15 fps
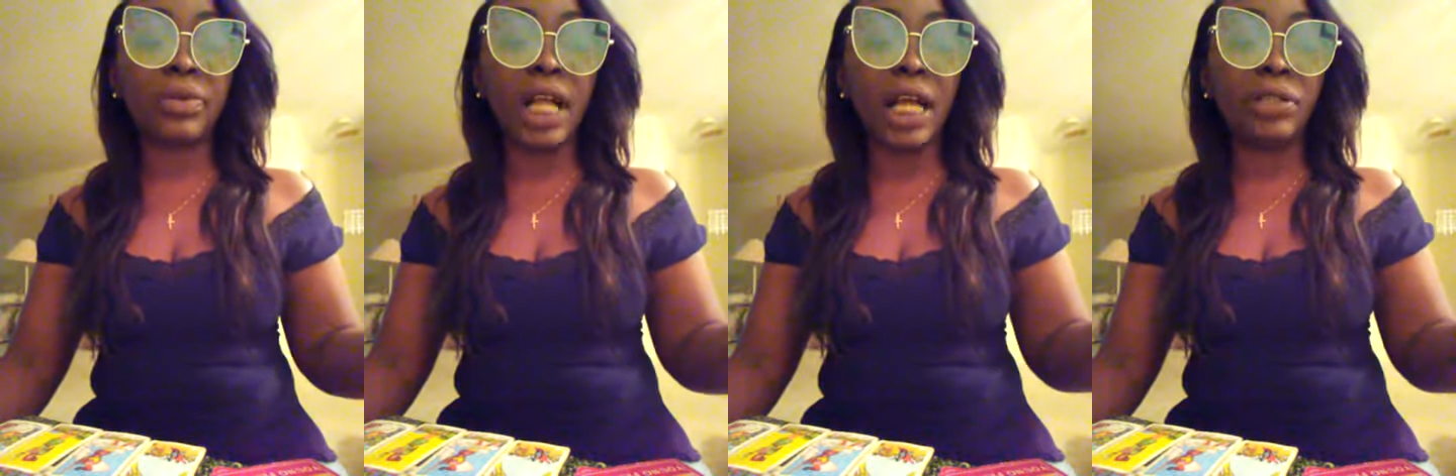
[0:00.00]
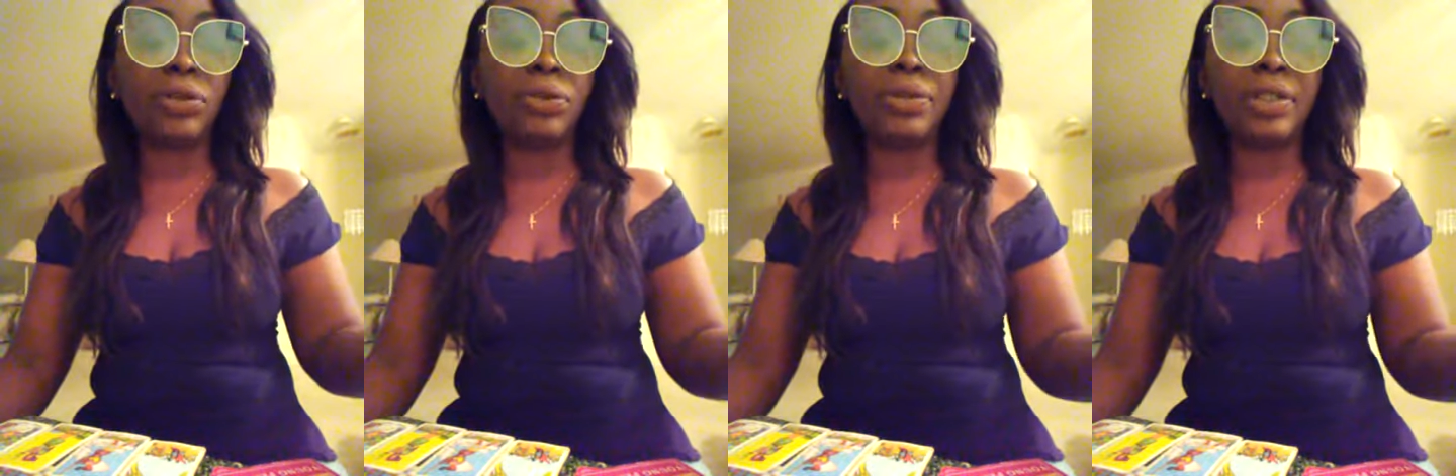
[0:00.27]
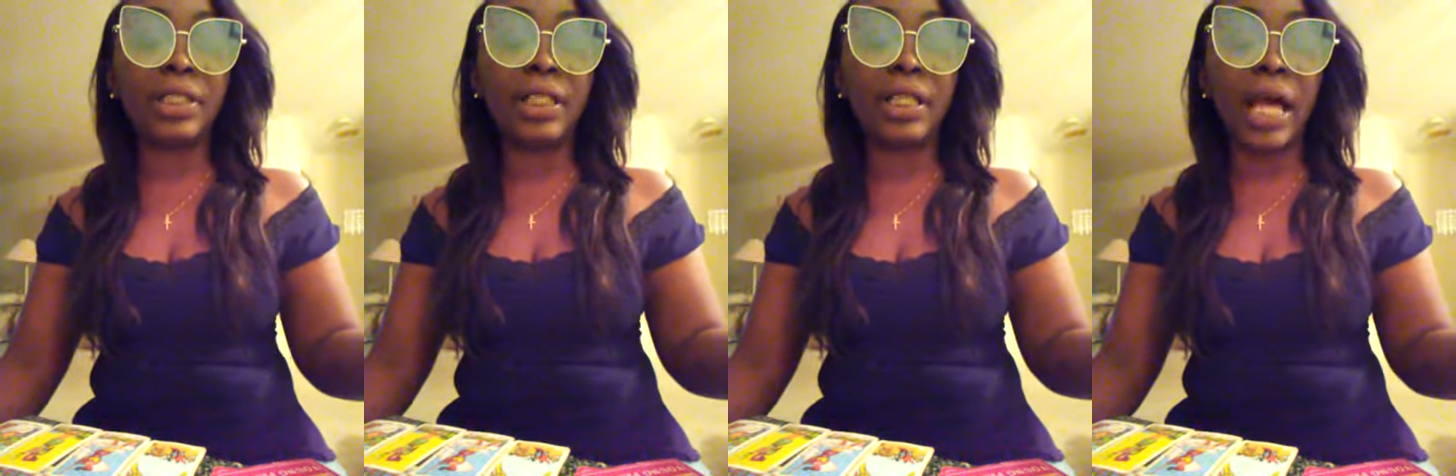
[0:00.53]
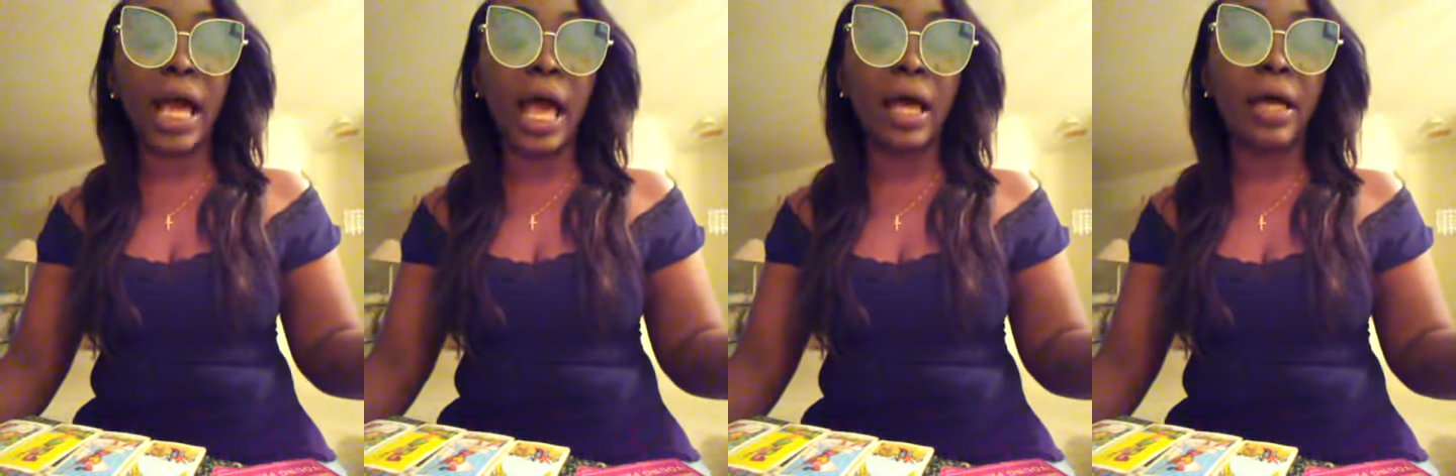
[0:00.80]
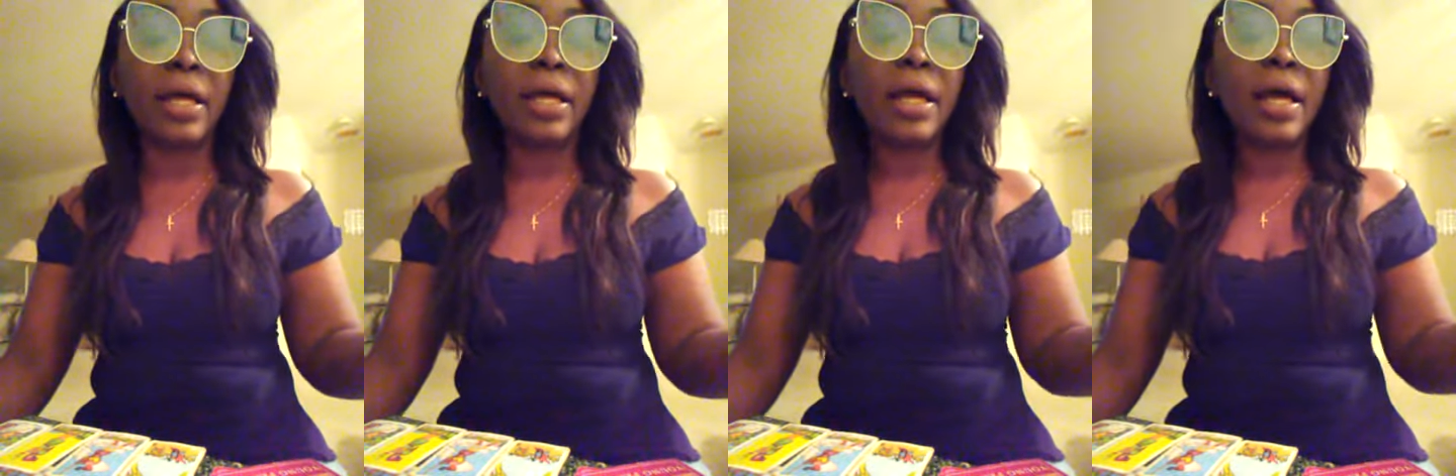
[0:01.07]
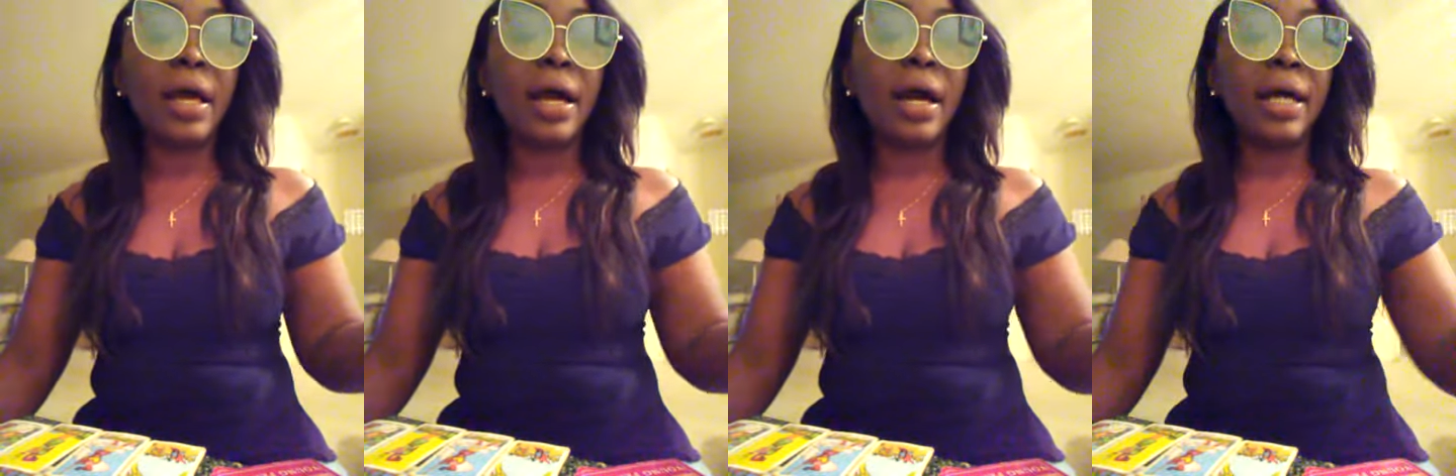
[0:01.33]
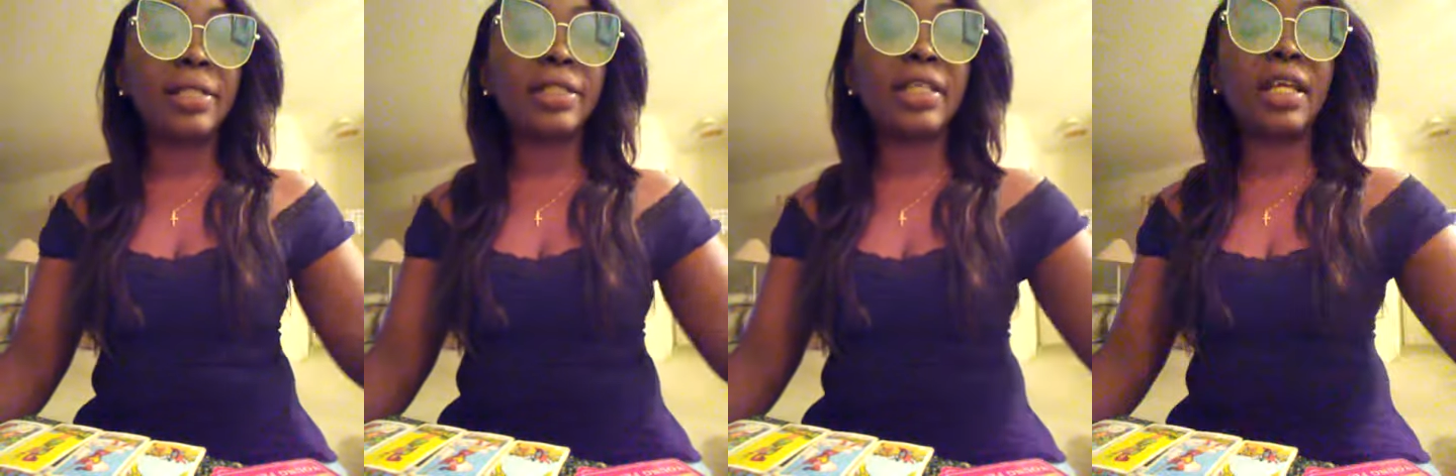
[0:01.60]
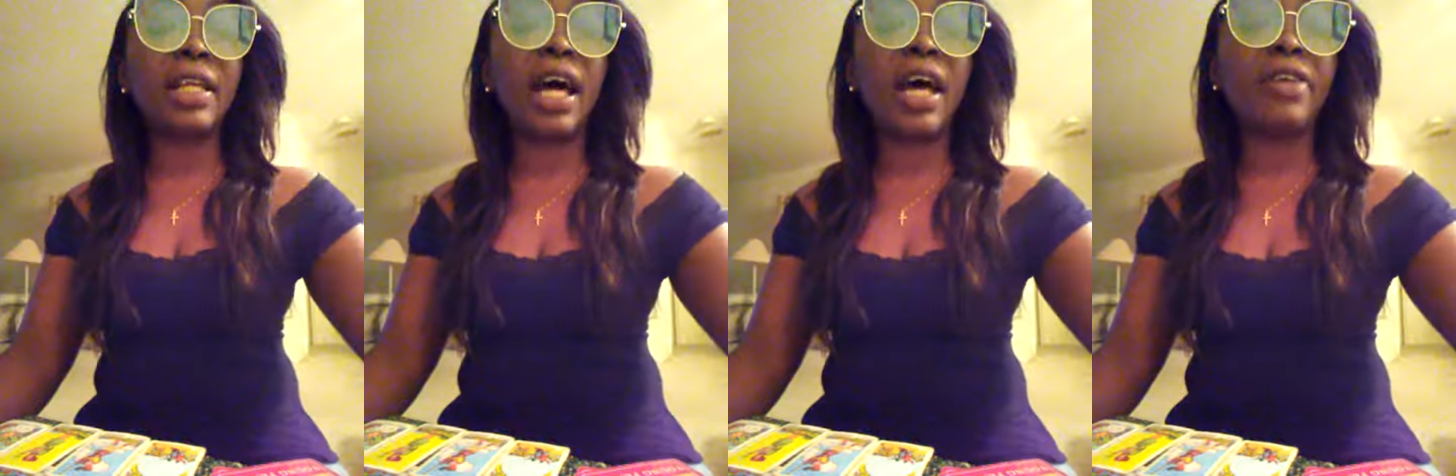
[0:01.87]
I do see that. I
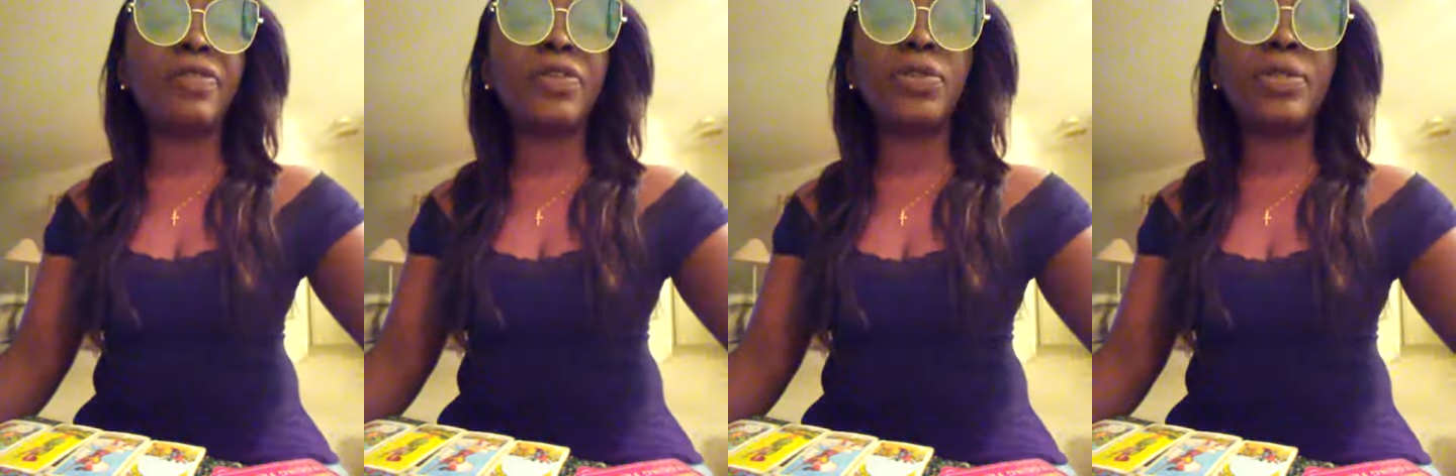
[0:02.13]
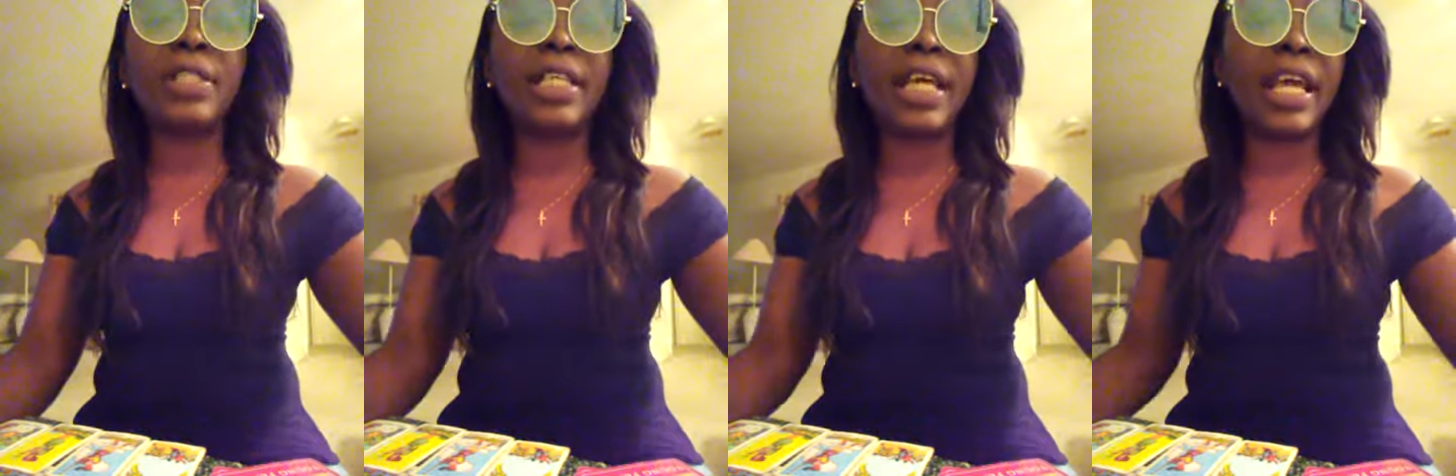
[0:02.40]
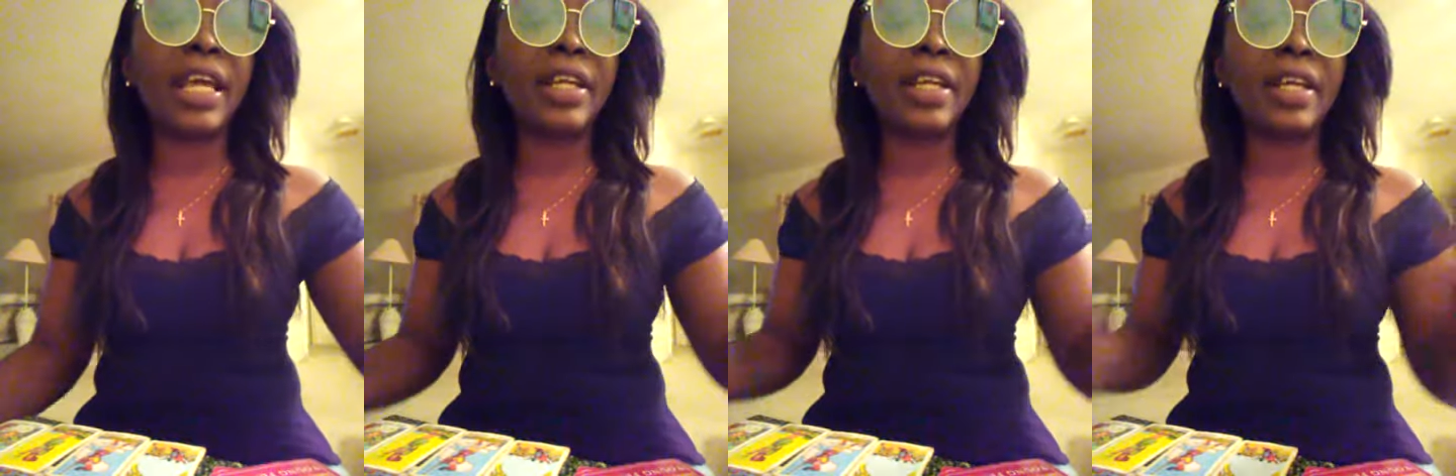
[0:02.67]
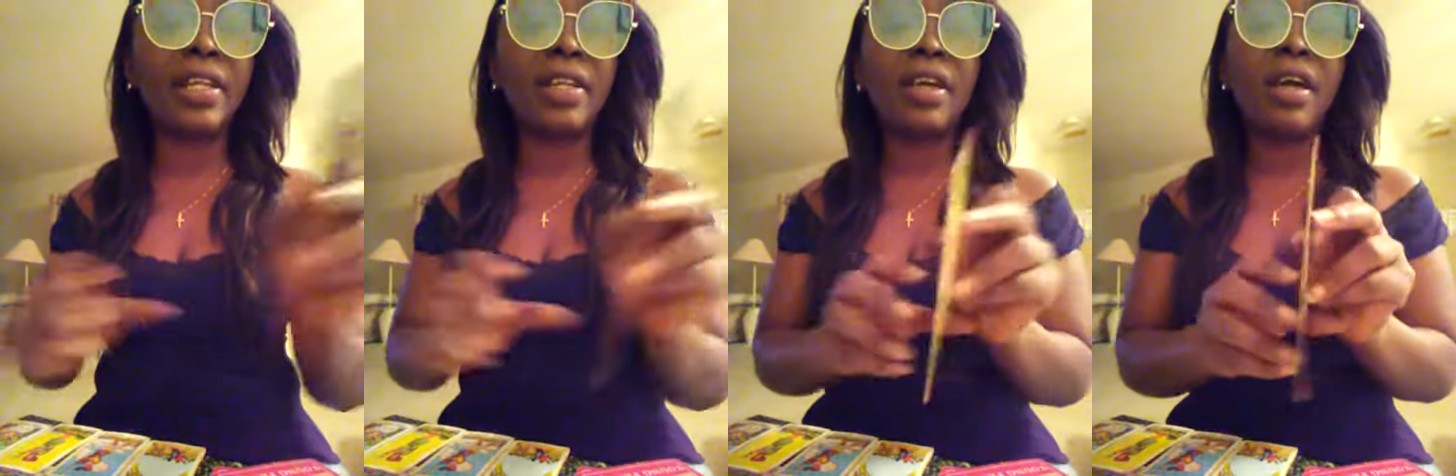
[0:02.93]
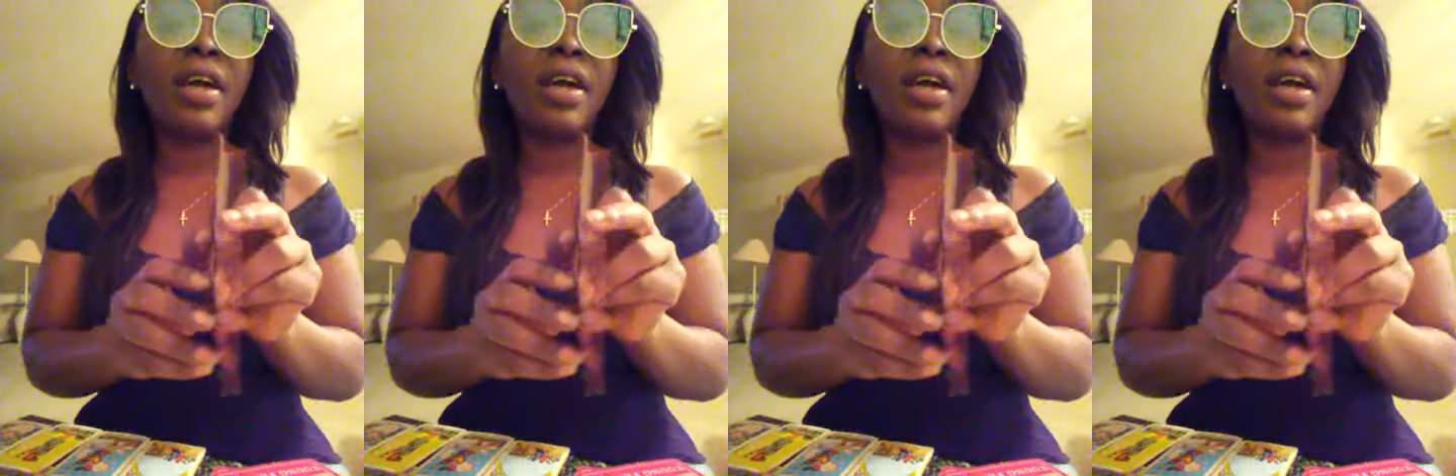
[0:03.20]
see a lot of you dating.